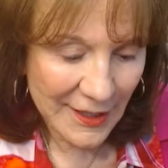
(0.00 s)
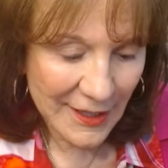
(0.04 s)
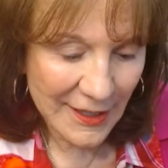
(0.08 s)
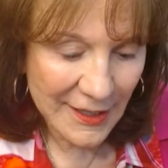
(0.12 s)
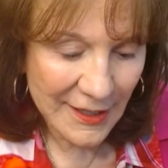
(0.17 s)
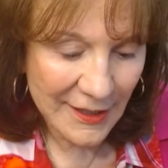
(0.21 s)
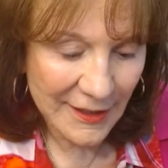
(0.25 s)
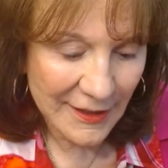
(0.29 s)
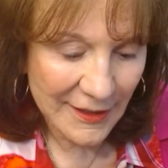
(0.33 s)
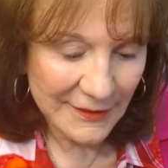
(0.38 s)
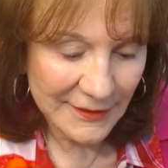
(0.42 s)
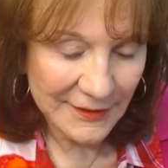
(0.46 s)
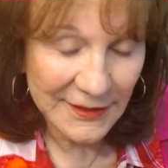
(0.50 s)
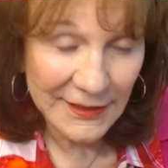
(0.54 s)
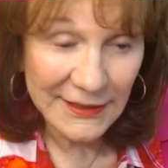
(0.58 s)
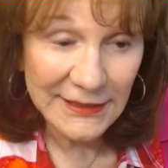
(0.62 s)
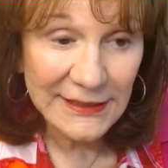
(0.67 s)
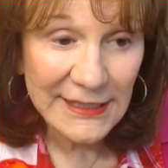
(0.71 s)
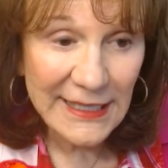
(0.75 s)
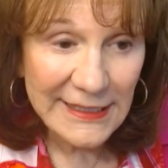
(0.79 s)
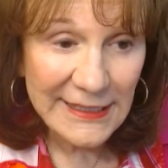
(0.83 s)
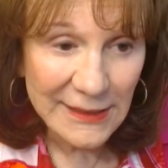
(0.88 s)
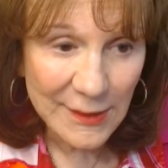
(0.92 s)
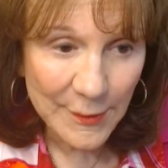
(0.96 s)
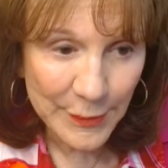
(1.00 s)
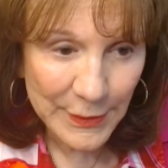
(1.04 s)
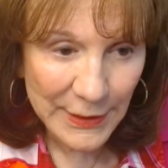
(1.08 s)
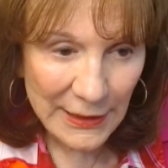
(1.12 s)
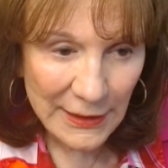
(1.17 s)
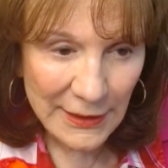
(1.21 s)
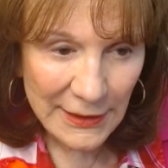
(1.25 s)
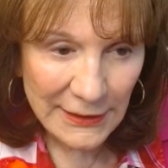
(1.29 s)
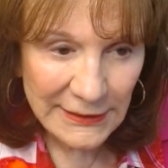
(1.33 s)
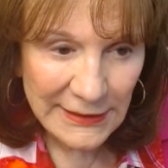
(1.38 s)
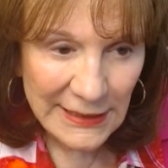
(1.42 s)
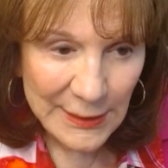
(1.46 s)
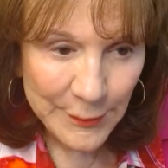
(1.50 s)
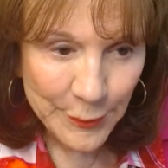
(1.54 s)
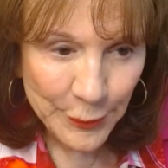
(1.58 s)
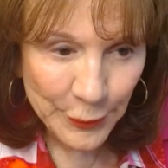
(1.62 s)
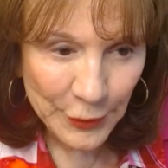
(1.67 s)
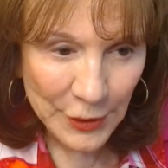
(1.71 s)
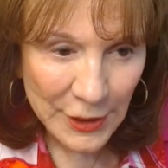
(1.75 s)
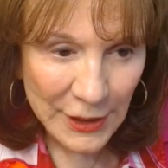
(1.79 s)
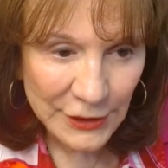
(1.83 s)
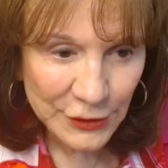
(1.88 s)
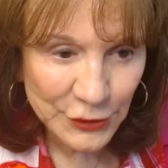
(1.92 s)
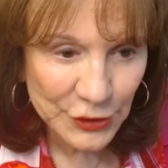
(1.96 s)
sustainability
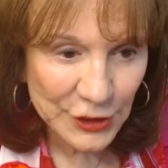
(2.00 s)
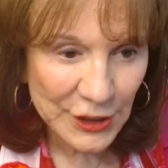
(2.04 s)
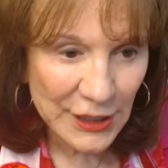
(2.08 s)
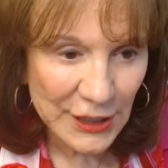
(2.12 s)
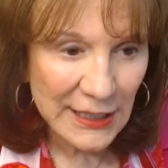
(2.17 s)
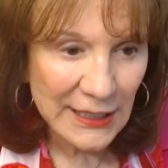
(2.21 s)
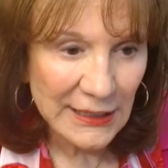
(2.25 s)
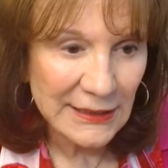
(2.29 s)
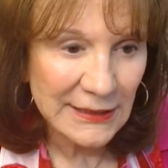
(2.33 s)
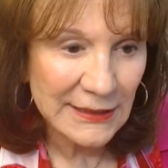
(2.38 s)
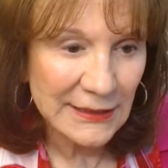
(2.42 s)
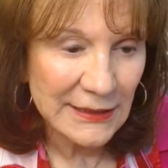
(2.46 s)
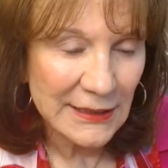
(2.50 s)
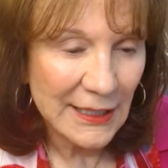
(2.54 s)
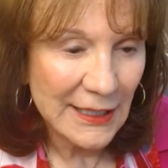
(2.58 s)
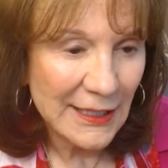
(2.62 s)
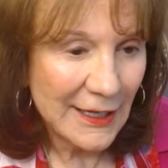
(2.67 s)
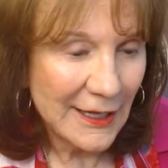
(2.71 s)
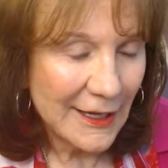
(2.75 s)
projects,